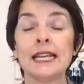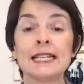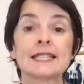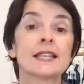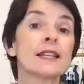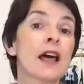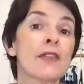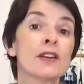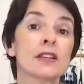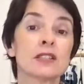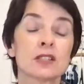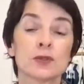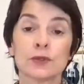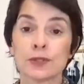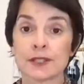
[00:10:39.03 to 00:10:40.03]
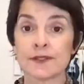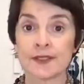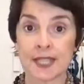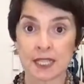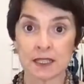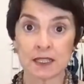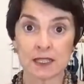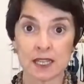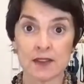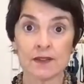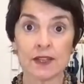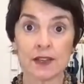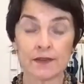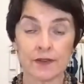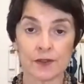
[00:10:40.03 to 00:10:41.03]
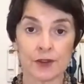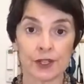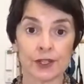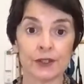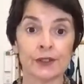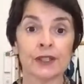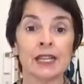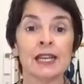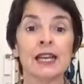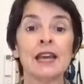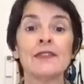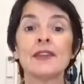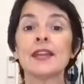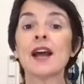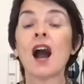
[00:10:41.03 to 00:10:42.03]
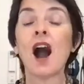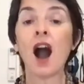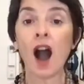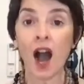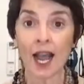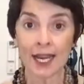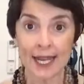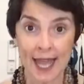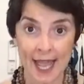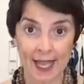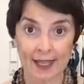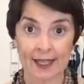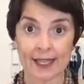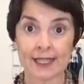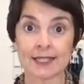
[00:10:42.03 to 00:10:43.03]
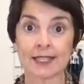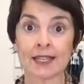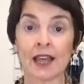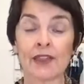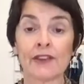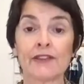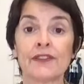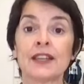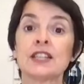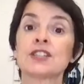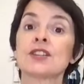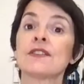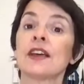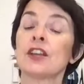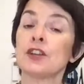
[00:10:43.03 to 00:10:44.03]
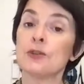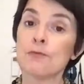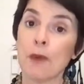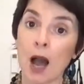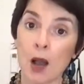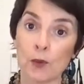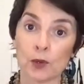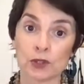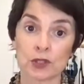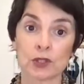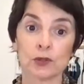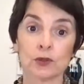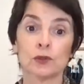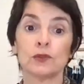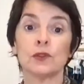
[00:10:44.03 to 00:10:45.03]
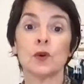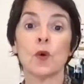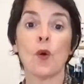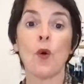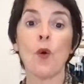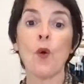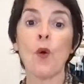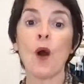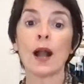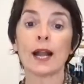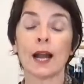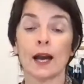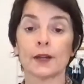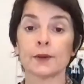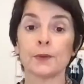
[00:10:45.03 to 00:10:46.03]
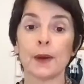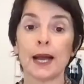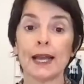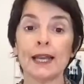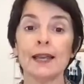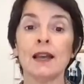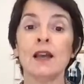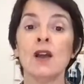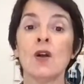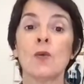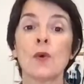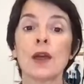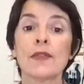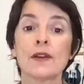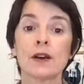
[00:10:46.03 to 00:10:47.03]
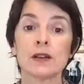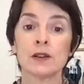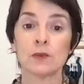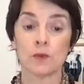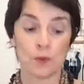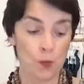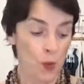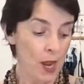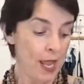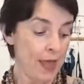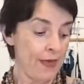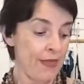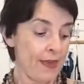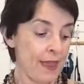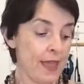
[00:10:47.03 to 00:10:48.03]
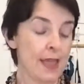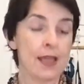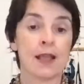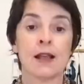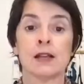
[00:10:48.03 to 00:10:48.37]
is another source of sensitivity for you. Then a high neck is another feature that you might want to look for, or a cutaway where the